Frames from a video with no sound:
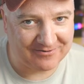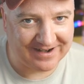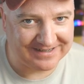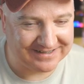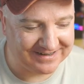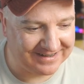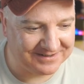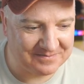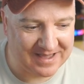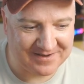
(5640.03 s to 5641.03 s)
riding
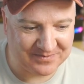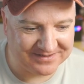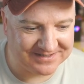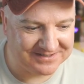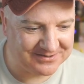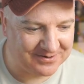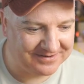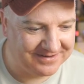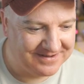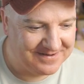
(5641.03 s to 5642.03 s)
and pavements and so
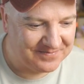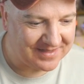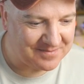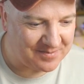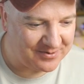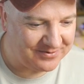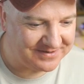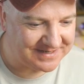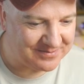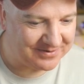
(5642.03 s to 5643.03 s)
on. Can't remember who
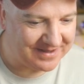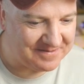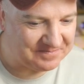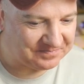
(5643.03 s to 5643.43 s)
does it, but yeah.